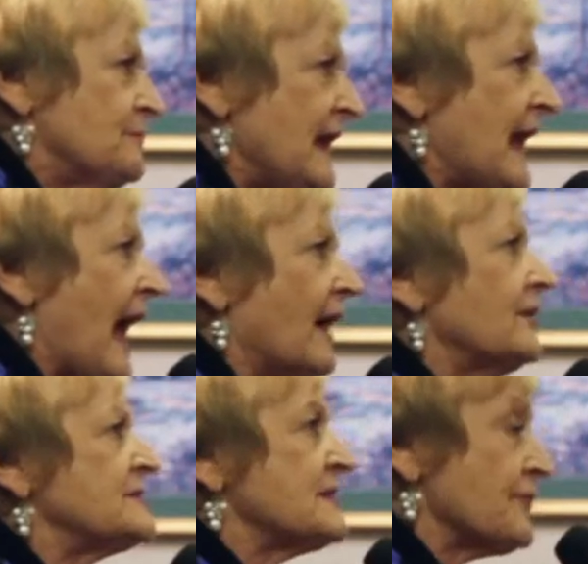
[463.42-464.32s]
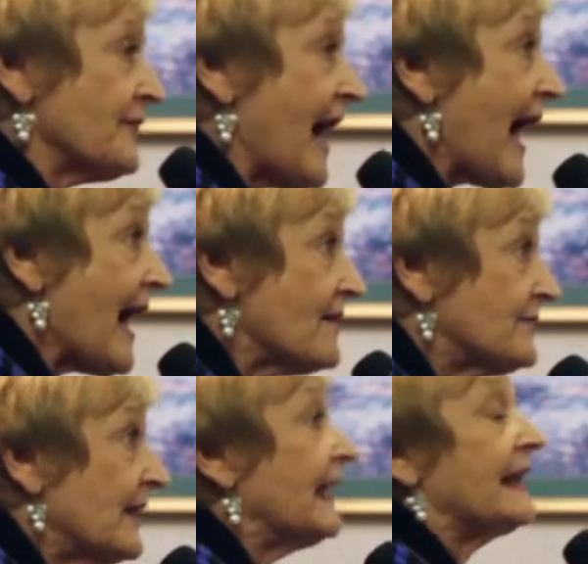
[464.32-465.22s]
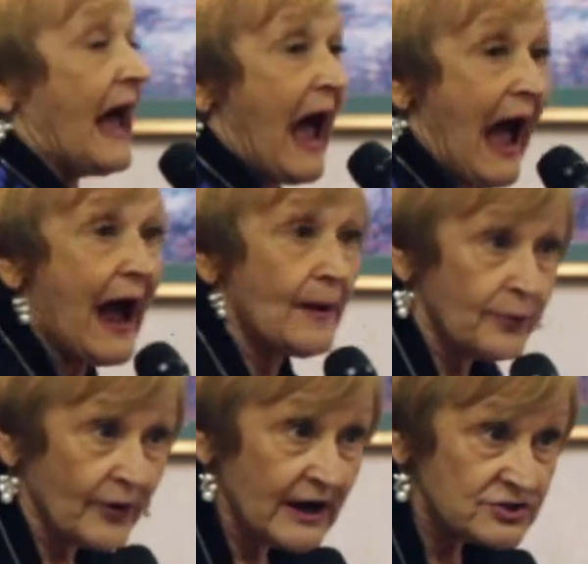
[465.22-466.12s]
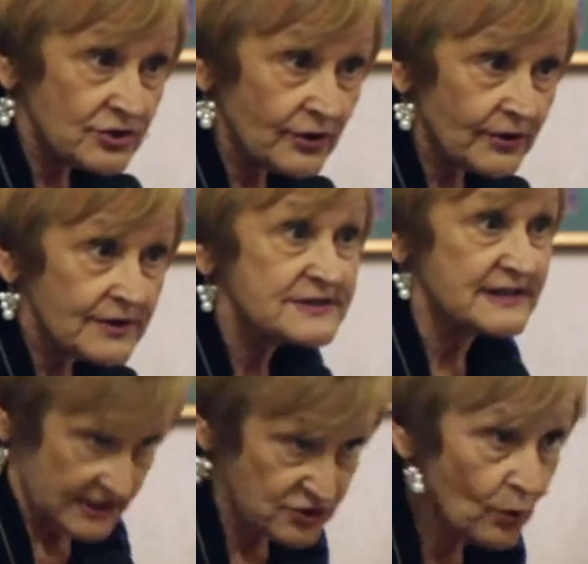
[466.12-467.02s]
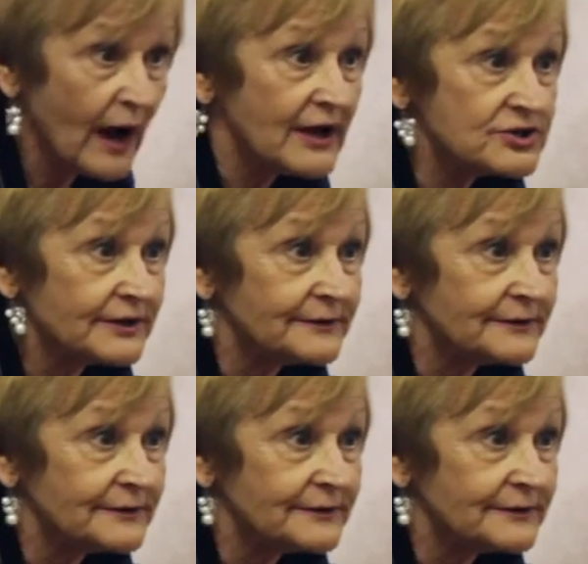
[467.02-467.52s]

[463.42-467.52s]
me how to survive in a high-pressure situation.